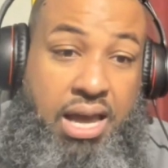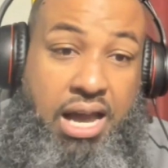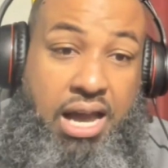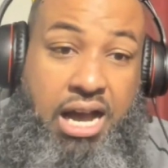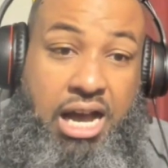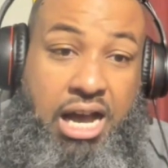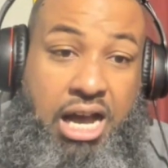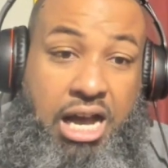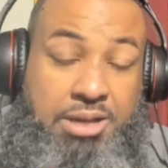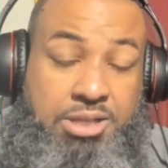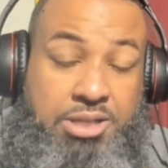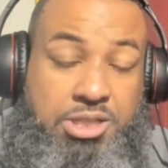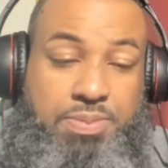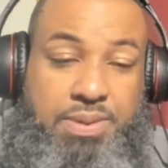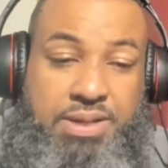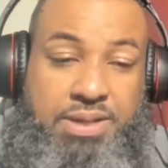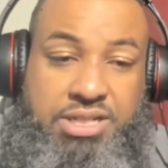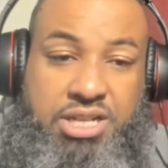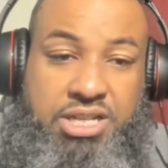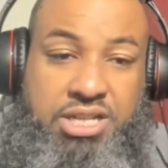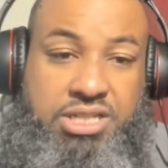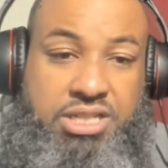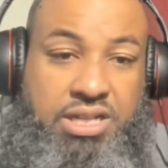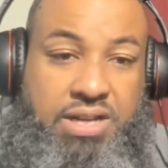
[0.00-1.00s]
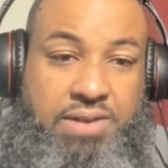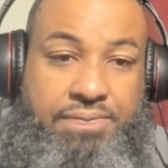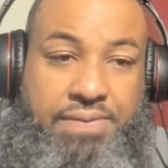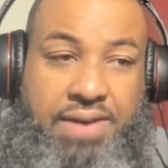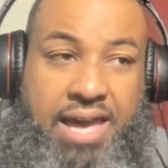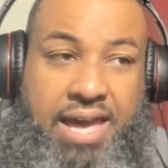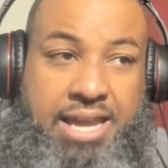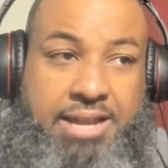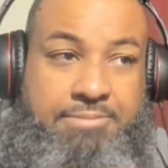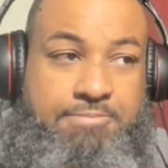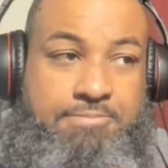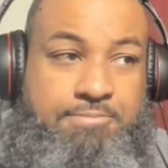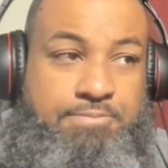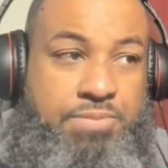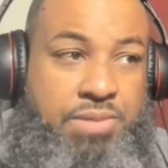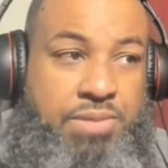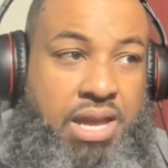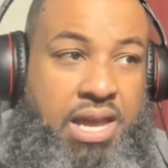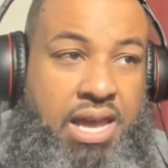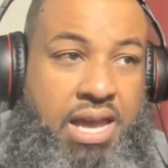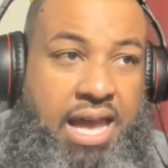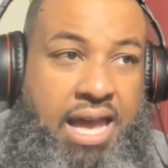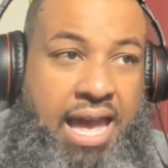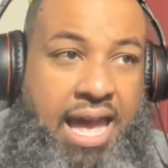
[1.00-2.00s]
especially considering the fact
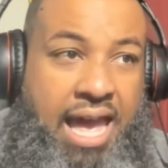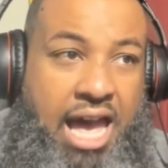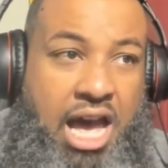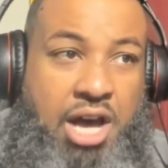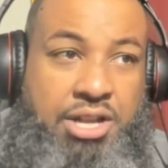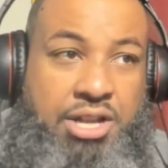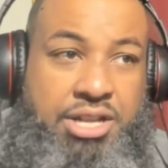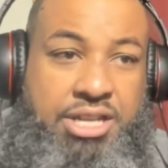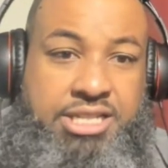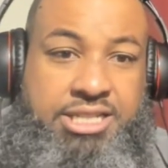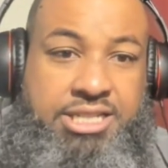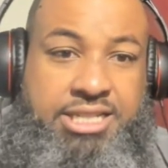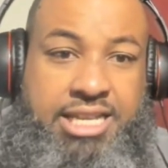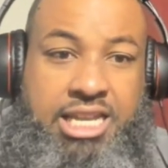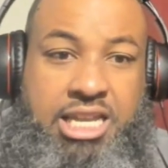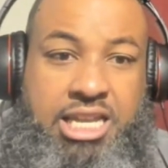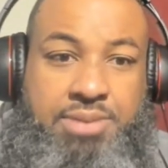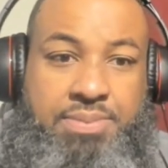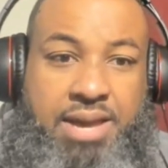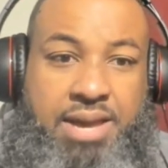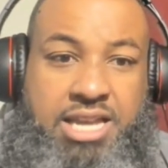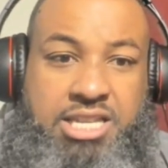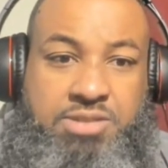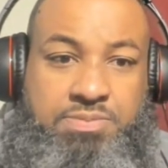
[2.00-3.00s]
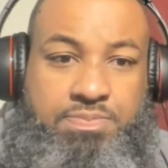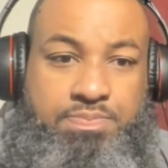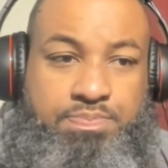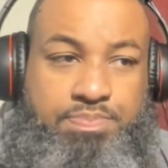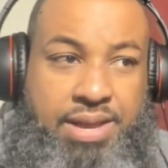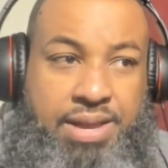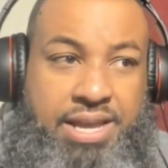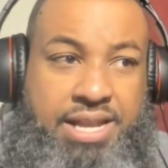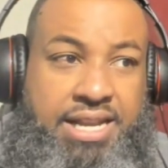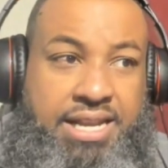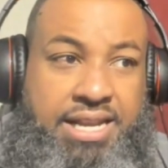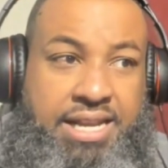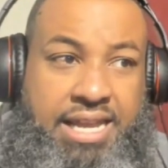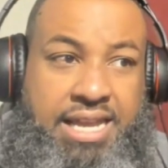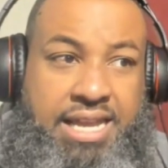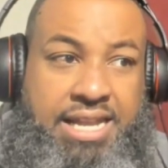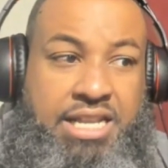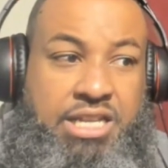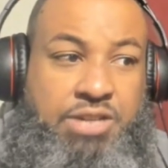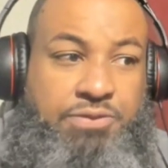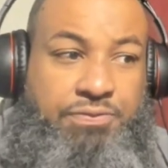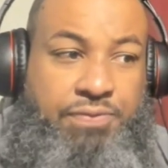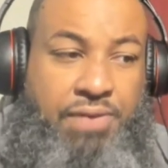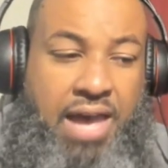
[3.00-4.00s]
how this team has been in
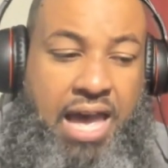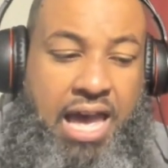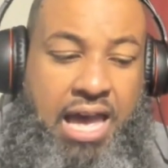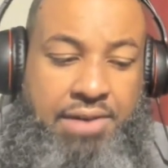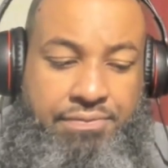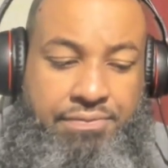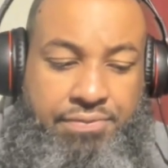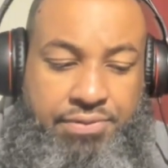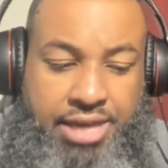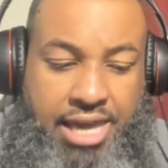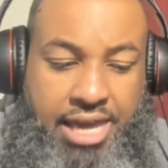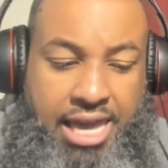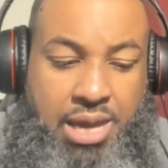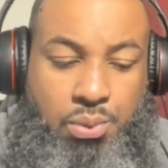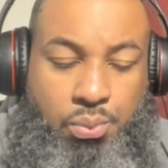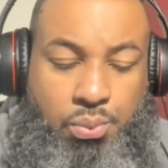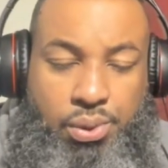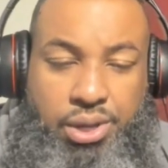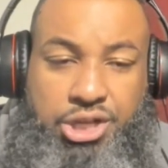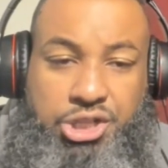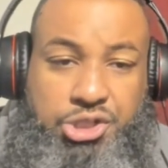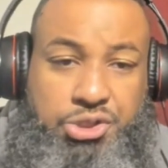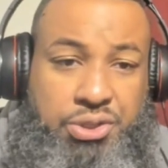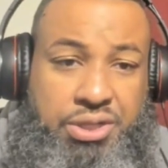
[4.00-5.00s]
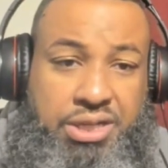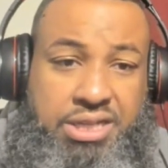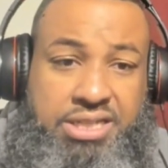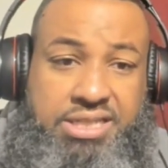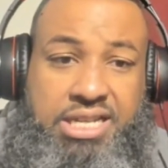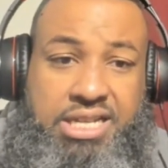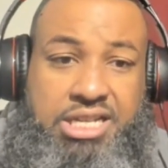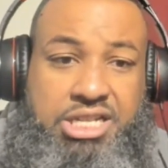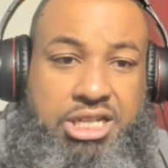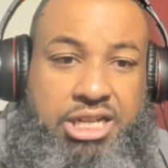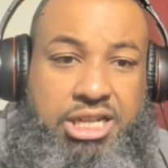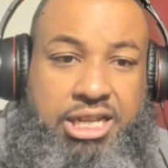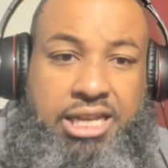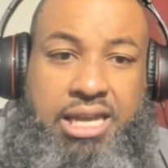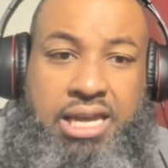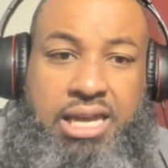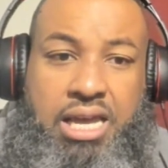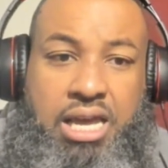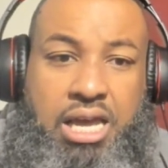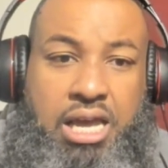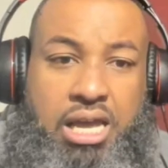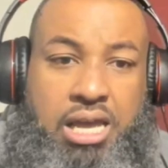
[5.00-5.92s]
this five-game win streak, essentially